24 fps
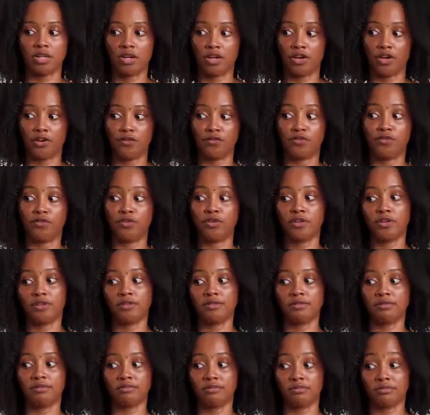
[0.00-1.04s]
of
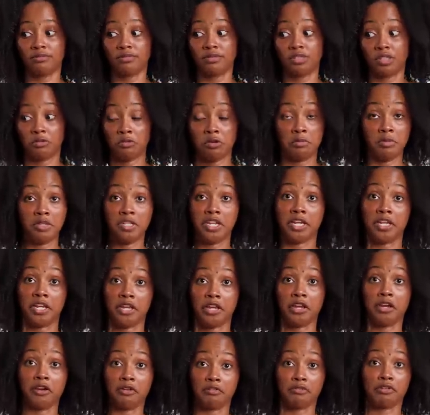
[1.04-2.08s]
a woman
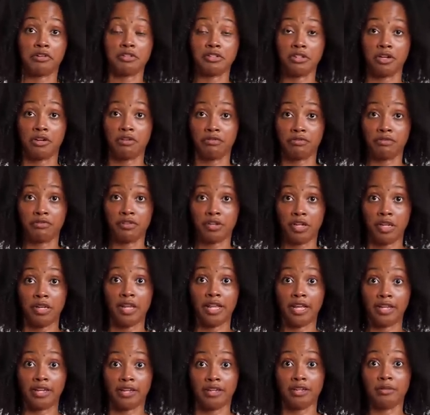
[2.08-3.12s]
taking care of herself and
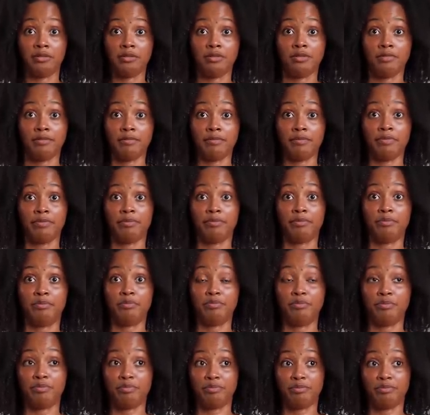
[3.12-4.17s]
like
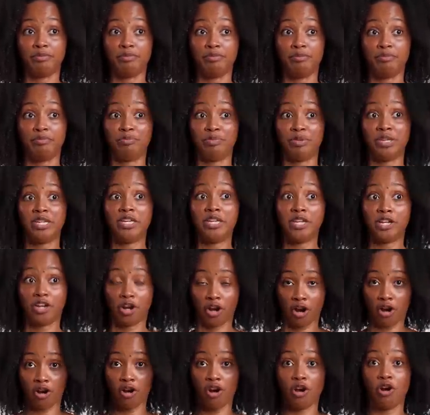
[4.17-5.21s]
being
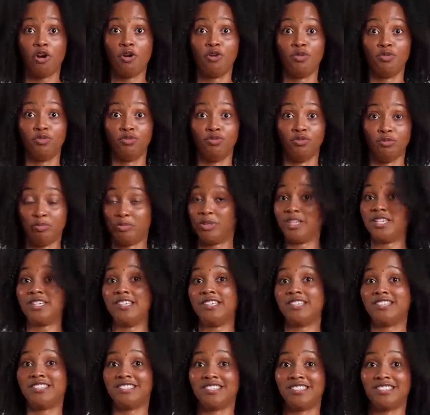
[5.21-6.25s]
her own
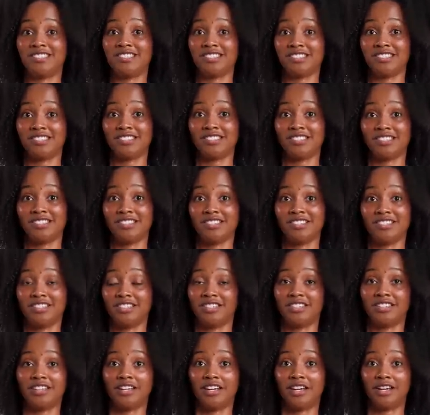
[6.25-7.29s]
peace.
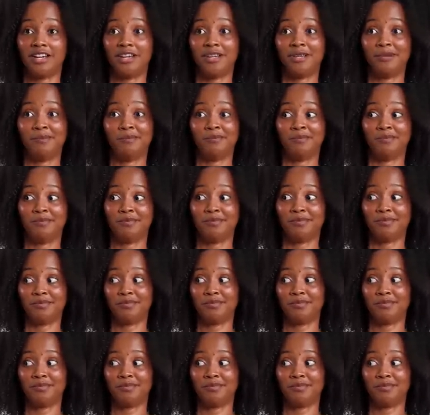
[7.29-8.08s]
Um,